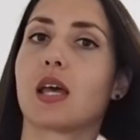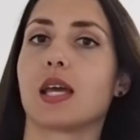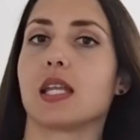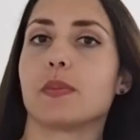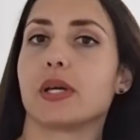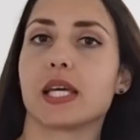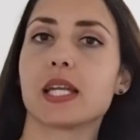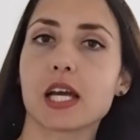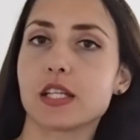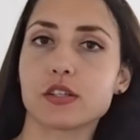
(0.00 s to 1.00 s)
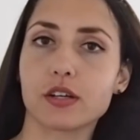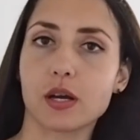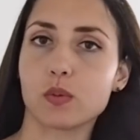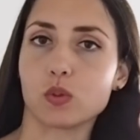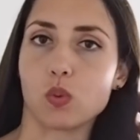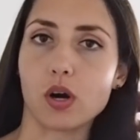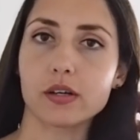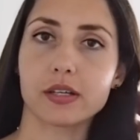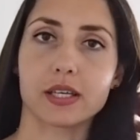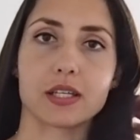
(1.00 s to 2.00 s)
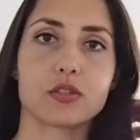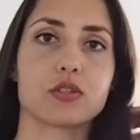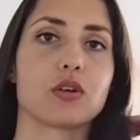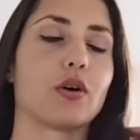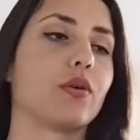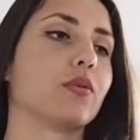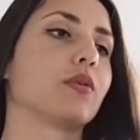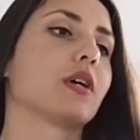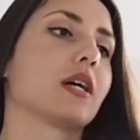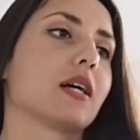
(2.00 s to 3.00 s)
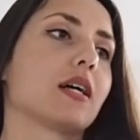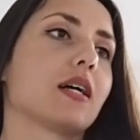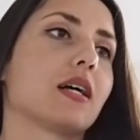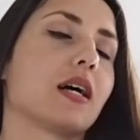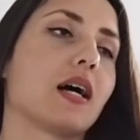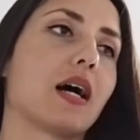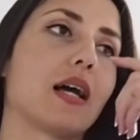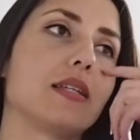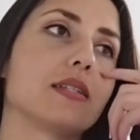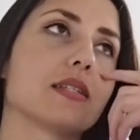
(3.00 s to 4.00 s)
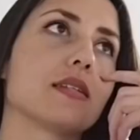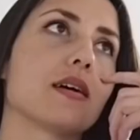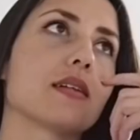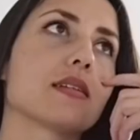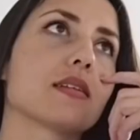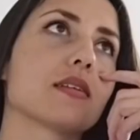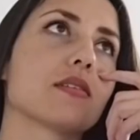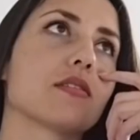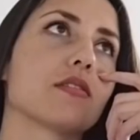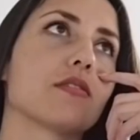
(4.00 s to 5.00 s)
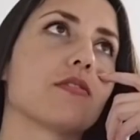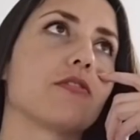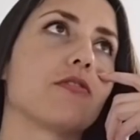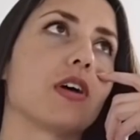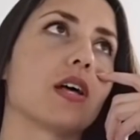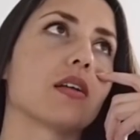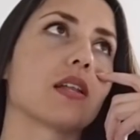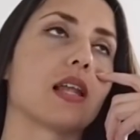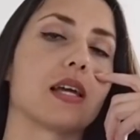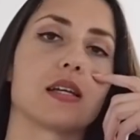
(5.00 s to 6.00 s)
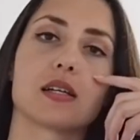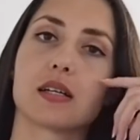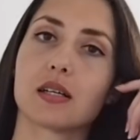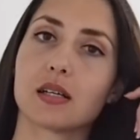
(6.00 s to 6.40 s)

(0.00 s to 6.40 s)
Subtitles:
in the beginning, I thought I would walk again, so I did not felt like